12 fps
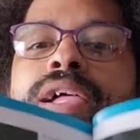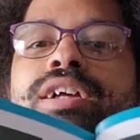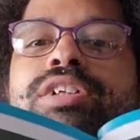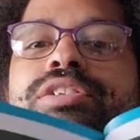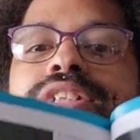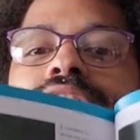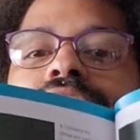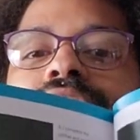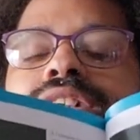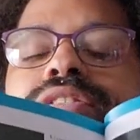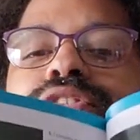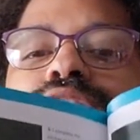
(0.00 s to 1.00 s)
You sketch it
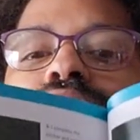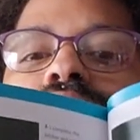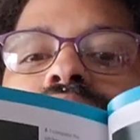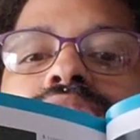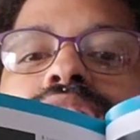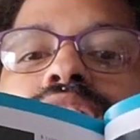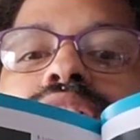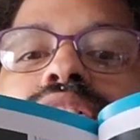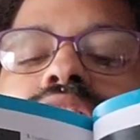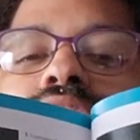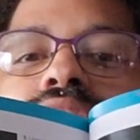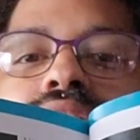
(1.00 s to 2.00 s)
out first, and then you
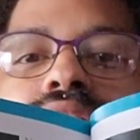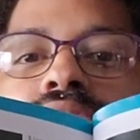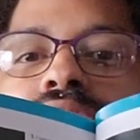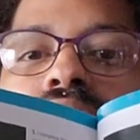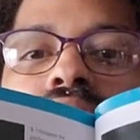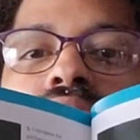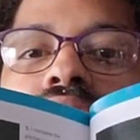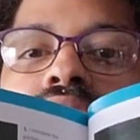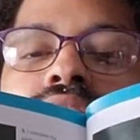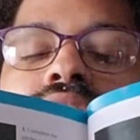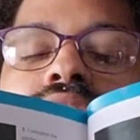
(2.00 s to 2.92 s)
just, the